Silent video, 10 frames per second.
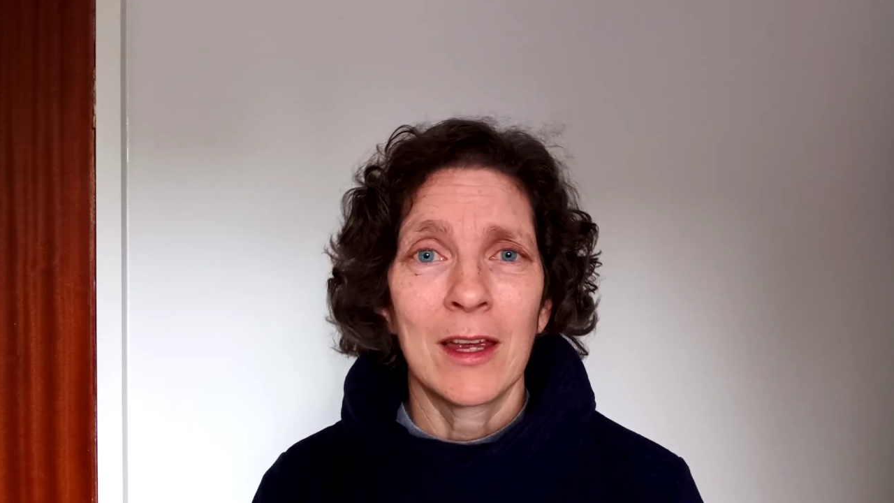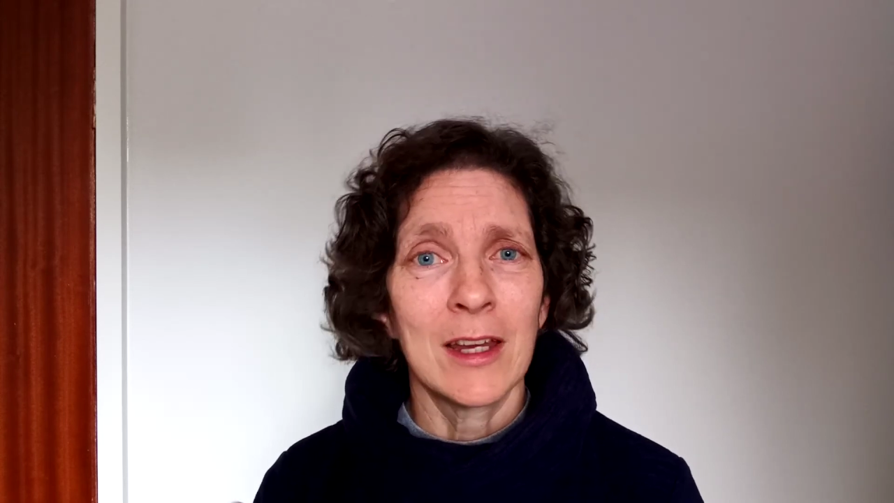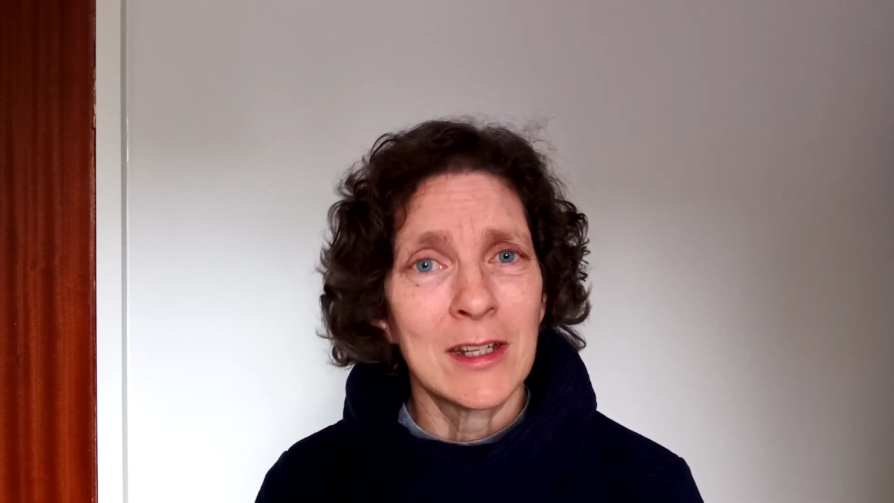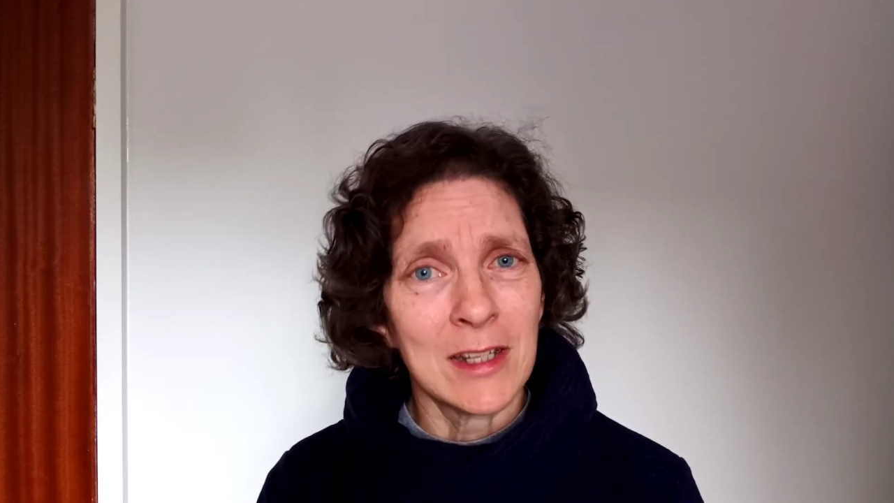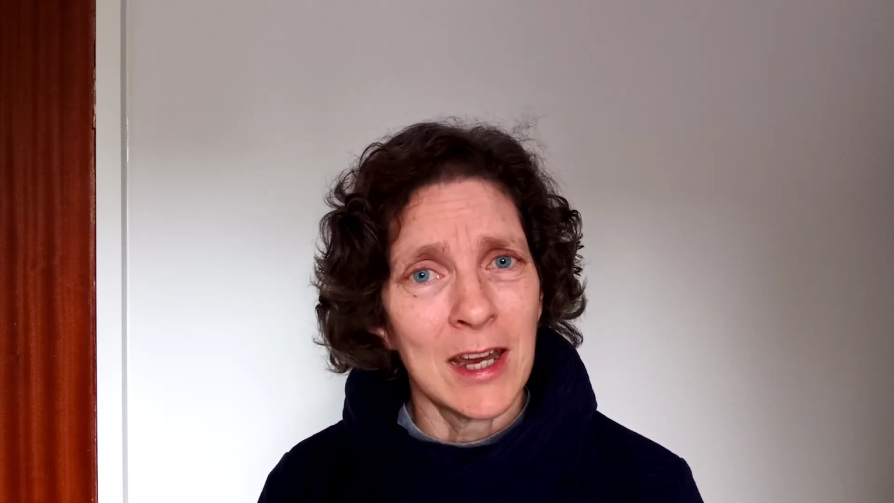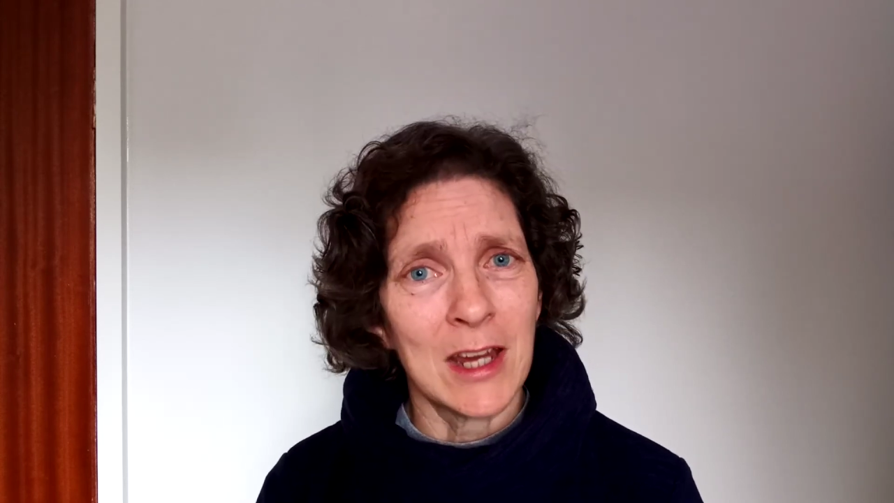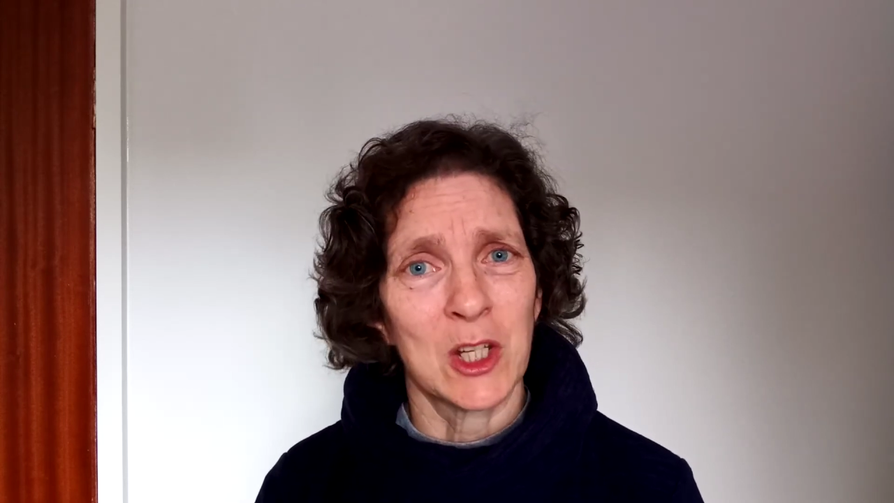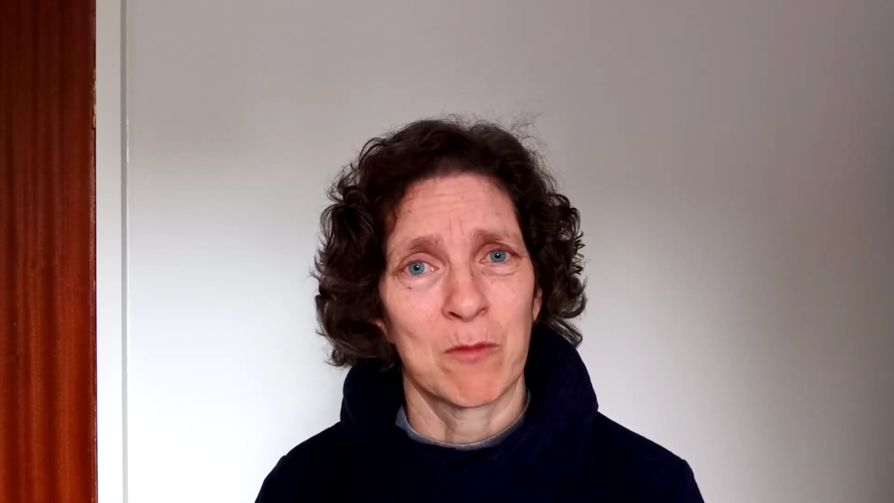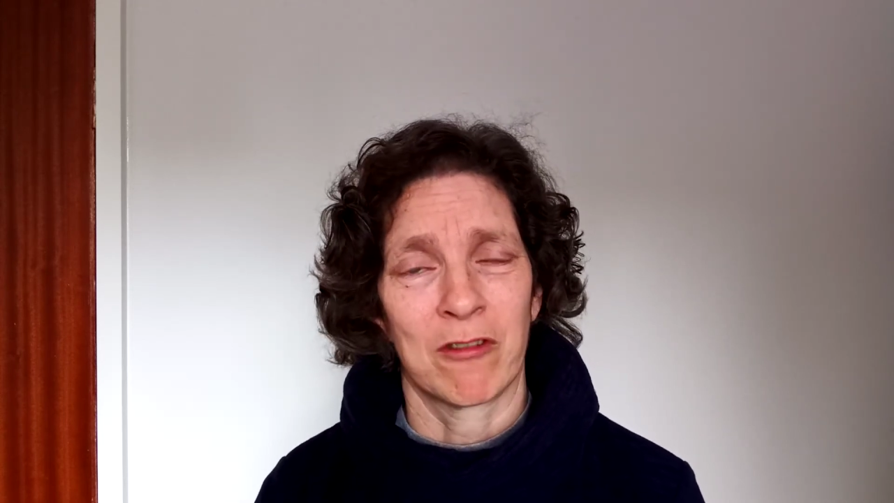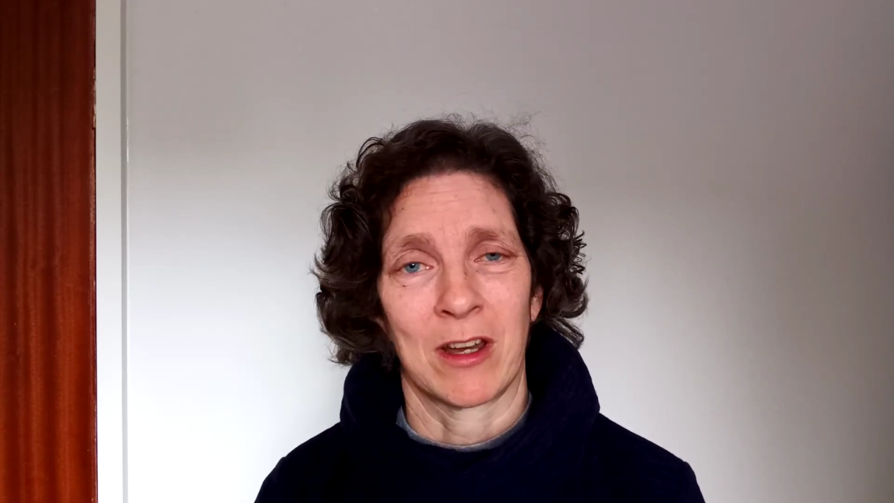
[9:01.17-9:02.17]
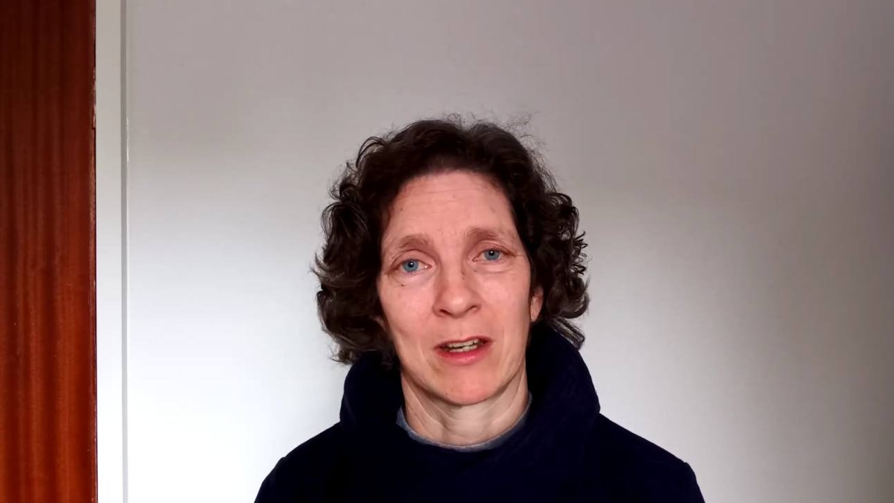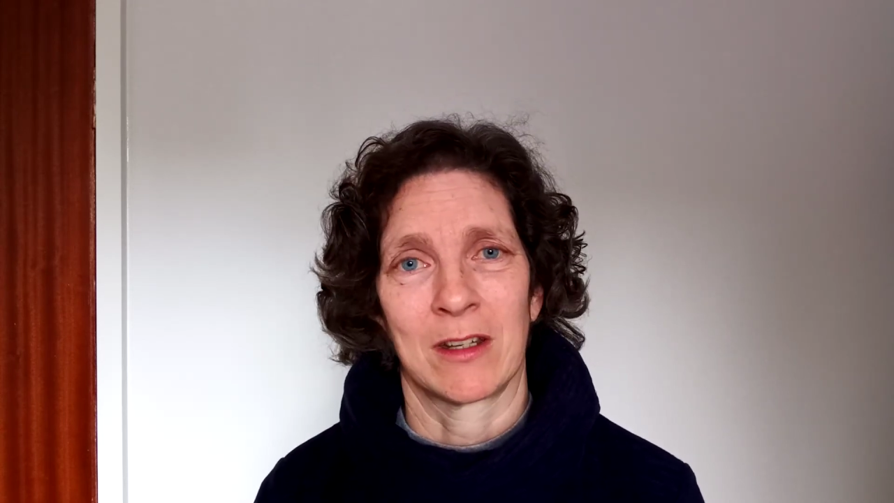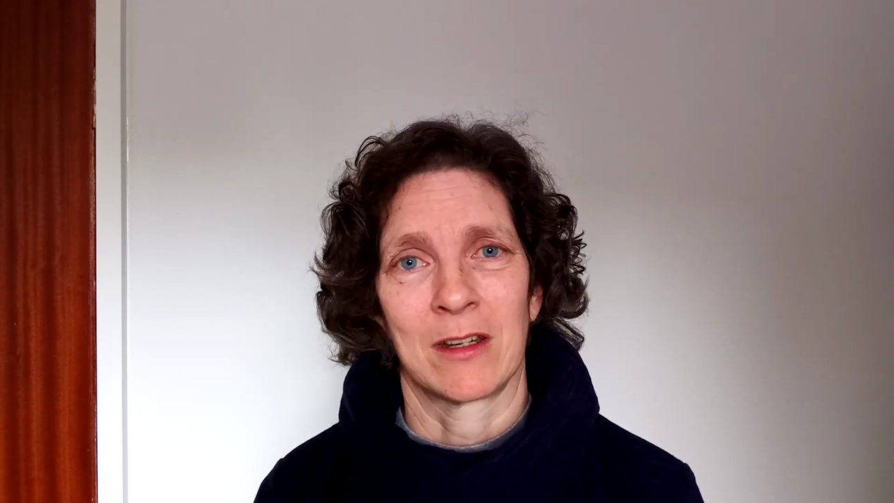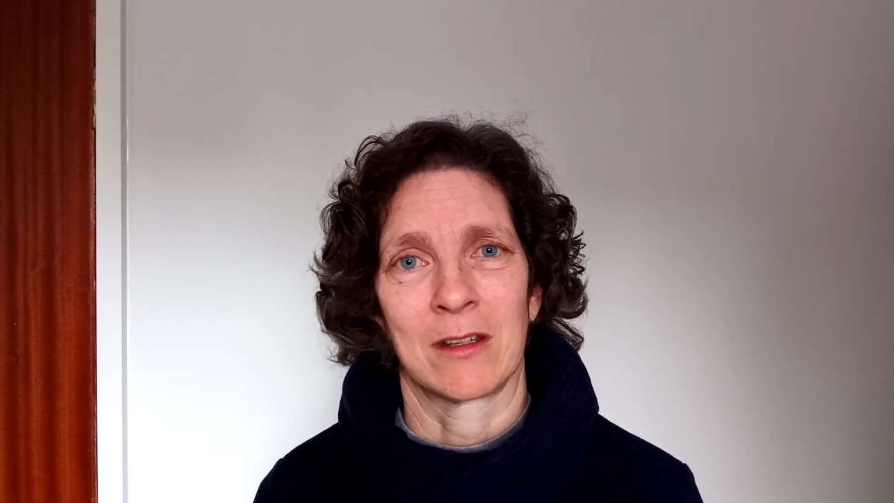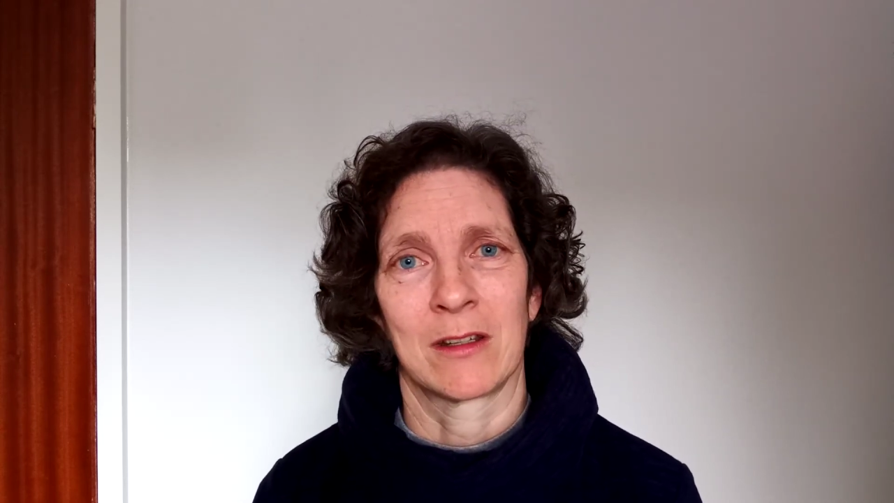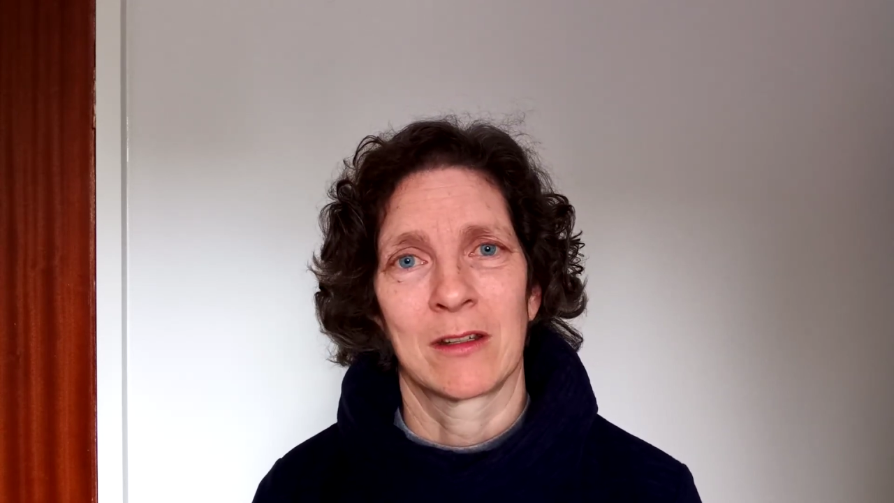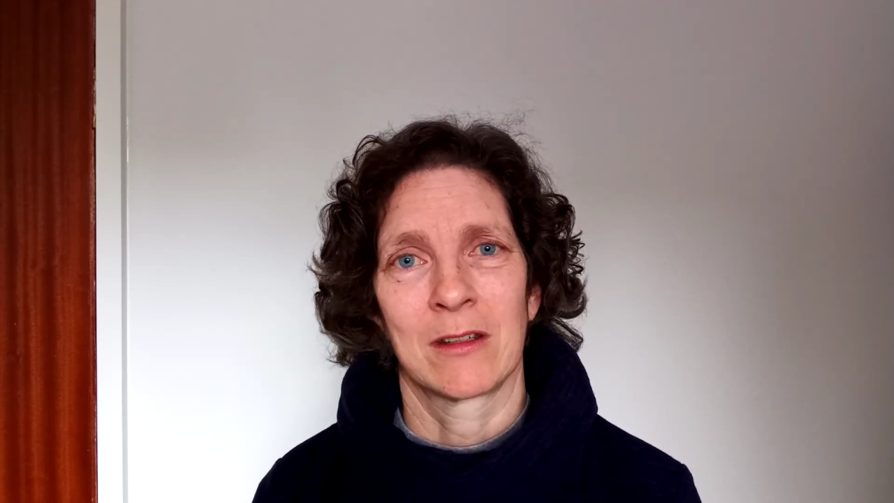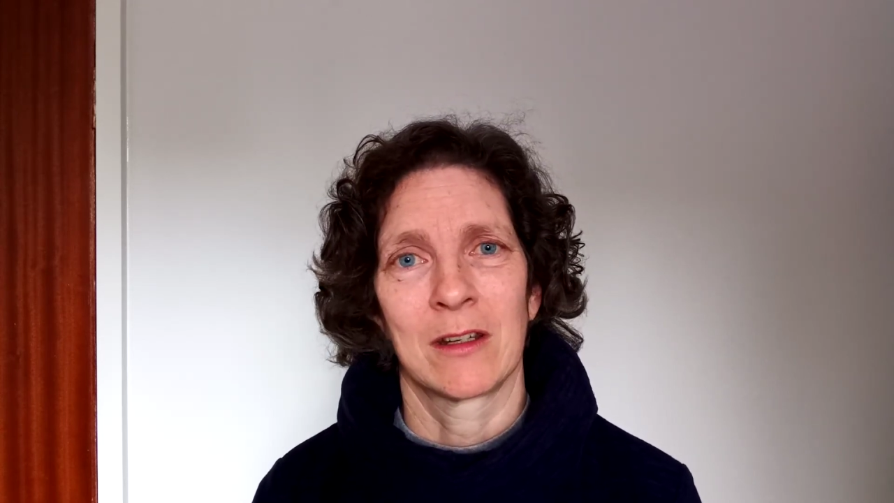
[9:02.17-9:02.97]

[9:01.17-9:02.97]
It takes practice,